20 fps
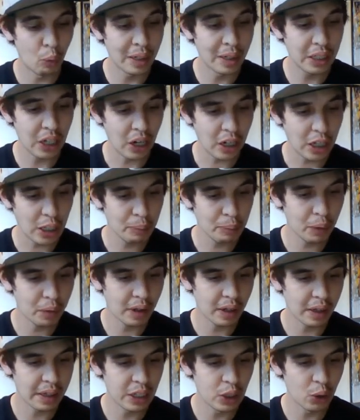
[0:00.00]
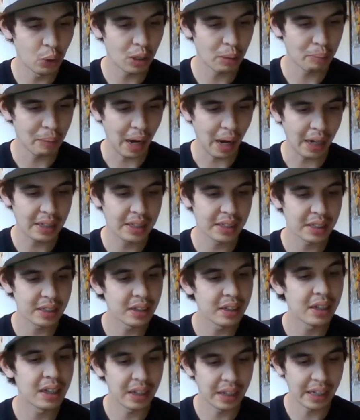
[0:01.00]
when talking about the quarterbacks,
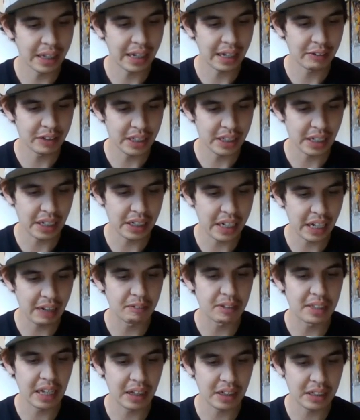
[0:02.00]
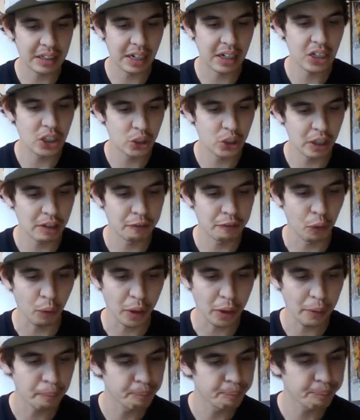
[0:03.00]
like I was saying, Davis Alexander, Trey
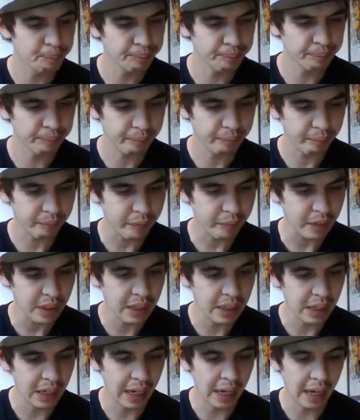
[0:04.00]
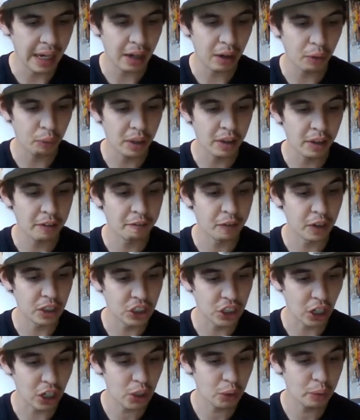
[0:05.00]
Ford, with
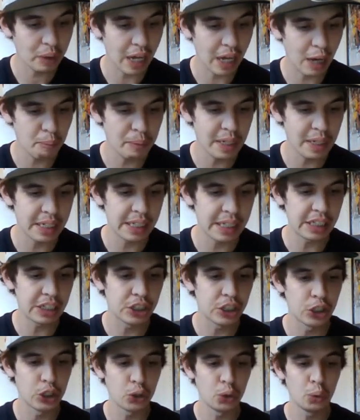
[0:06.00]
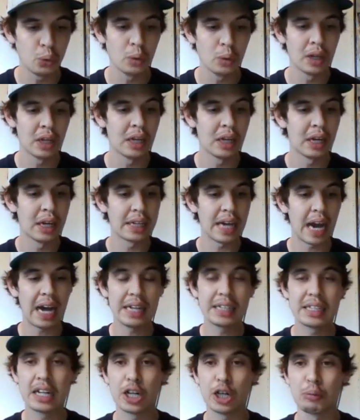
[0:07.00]
Fajardo and MBT, two
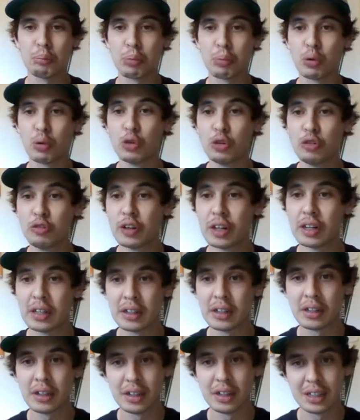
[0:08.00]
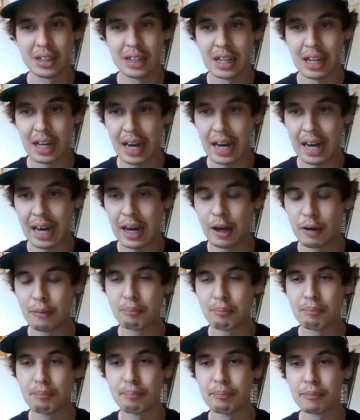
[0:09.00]
guys that are proven
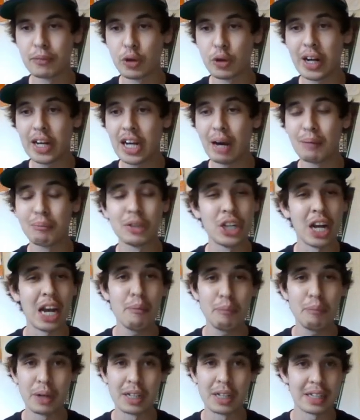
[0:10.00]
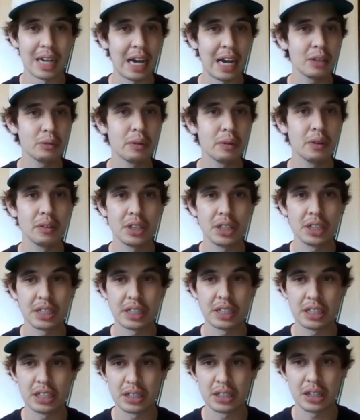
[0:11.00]
Grey Cup champions, as we were
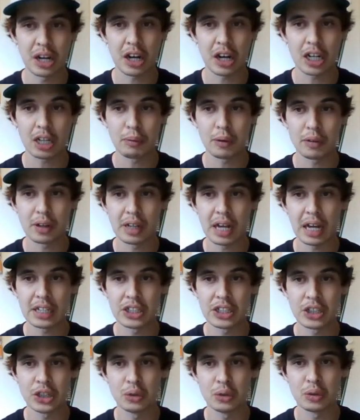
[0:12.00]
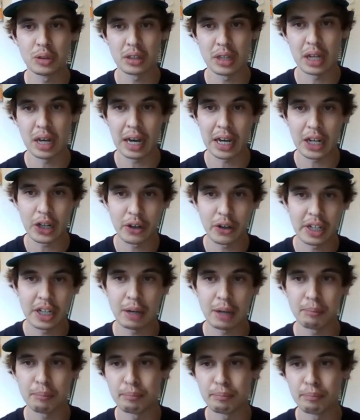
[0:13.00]
just talking about the last two Grey
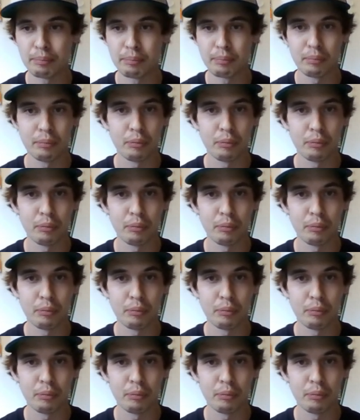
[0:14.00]
Cup